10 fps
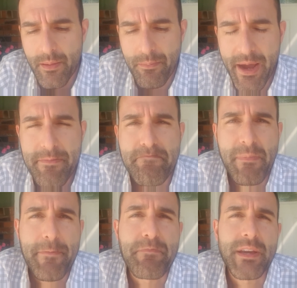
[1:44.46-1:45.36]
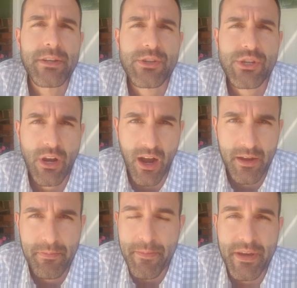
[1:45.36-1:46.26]
my my biggest
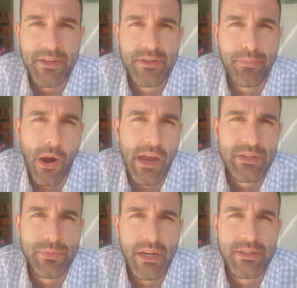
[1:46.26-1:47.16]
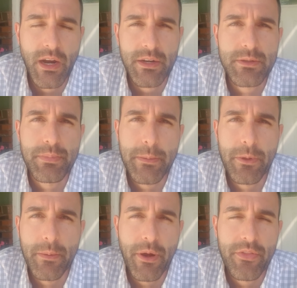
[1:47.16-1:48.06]
shock, my biggest surprise when I talk to
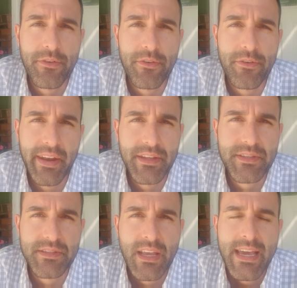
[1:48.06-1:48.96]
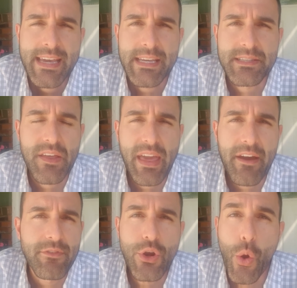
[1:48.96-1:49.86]
people about their finances is that they
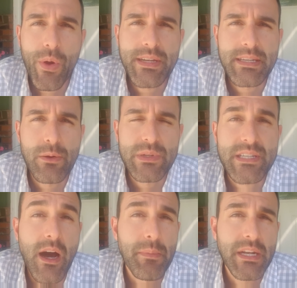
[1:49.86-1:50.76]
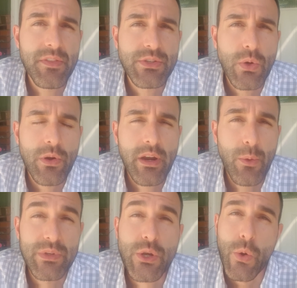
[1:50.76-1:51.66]
have no idea what's coming in the door
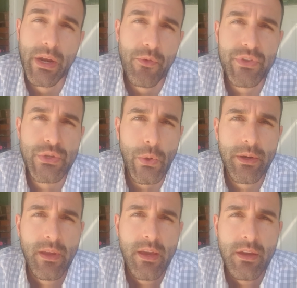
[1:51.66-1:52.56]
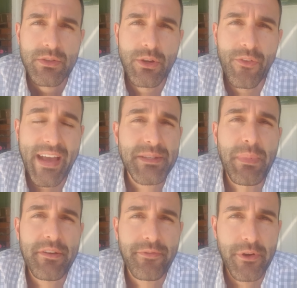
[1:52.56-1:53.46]
and what's going out the door. So that's
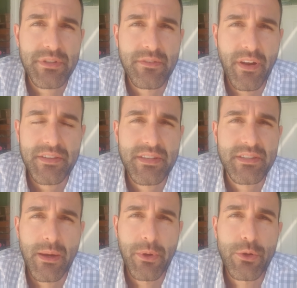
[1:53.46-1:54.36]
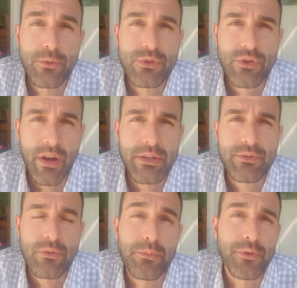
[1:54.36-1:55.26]
my first advice to someone who's trying
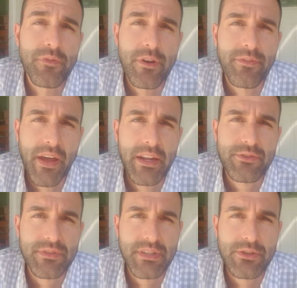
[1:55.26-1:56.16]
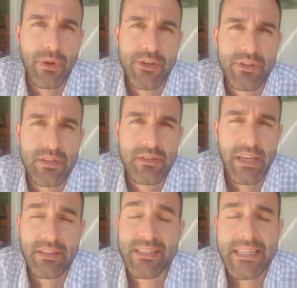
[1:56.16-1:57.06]
to improve their financial situation is
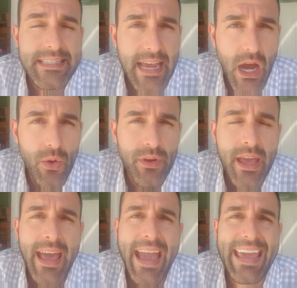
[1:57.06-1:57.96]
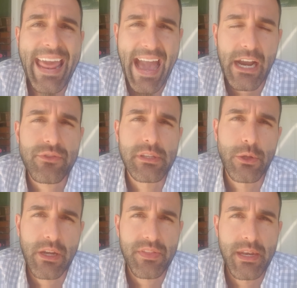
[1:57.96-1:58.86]
like sit down and actually
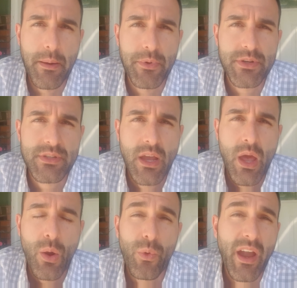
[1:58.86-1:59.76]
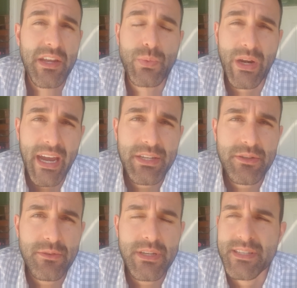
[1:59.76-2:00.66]
look at the numbers. Guys, what I
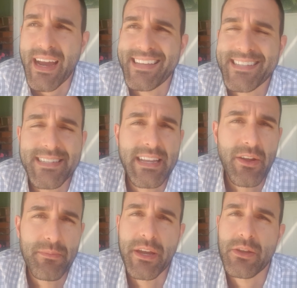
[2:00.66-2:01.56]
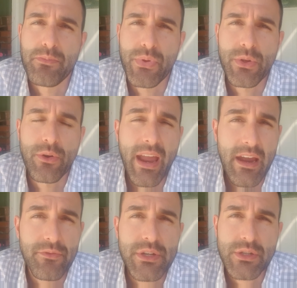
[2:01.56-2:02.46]
do is I sit down at my computer
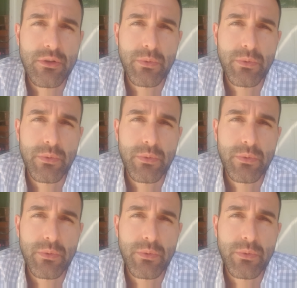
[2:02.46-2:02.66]
every two